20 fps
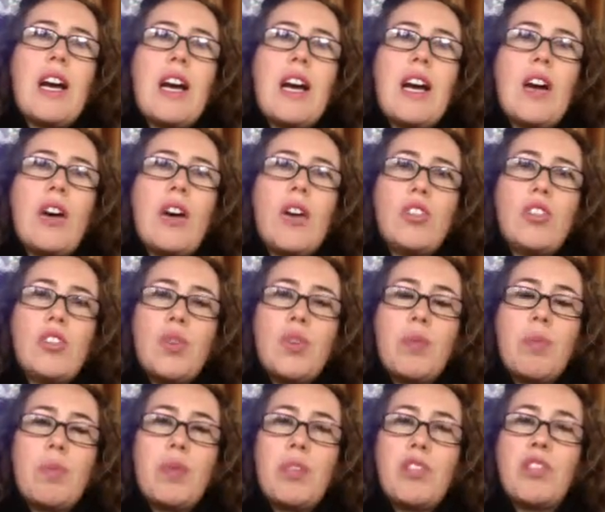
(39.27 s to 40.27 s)
on your
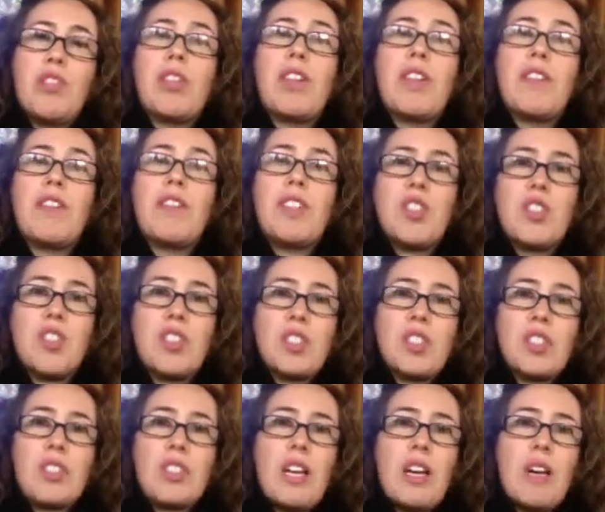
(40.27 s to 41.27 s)
personal
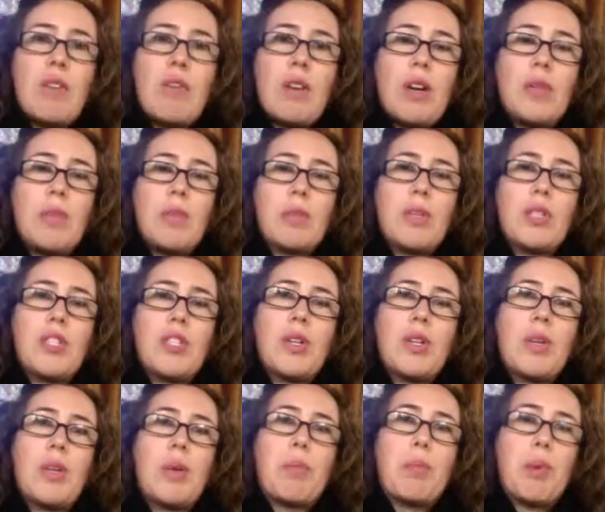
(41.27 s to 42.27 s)
vision around
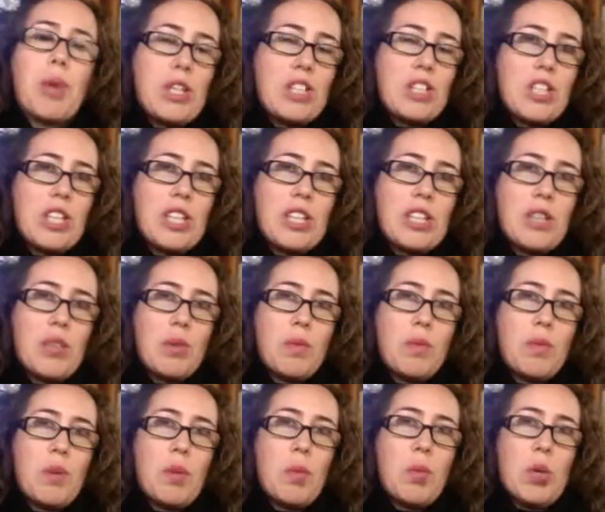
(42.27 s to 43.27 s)
particular project that
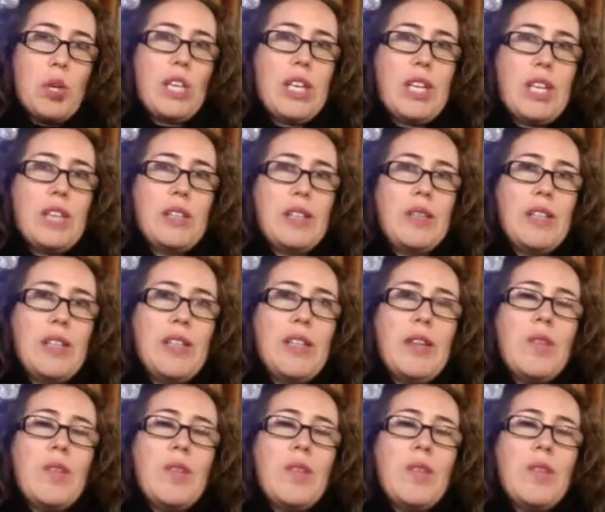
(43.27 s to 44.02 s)
you've been working.